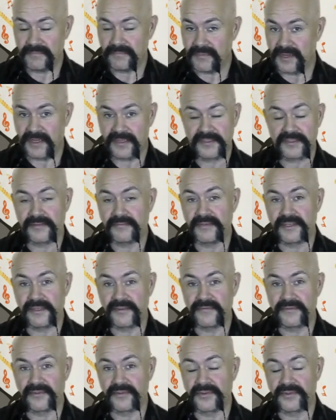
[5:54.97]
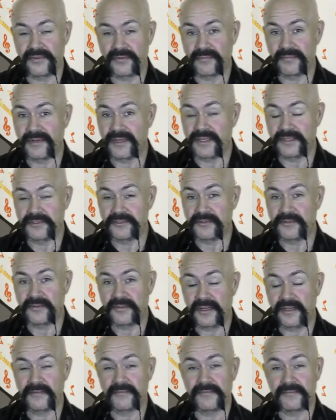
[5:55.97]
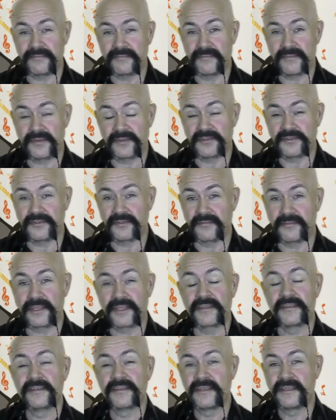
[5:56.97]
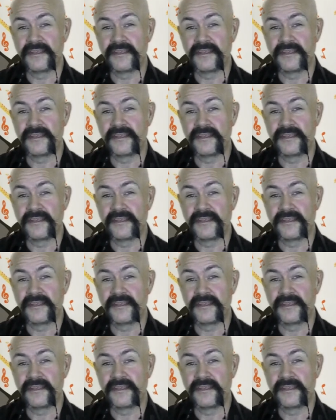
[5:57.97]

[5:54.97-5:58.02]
possibly for your pleasure, I'm assuming,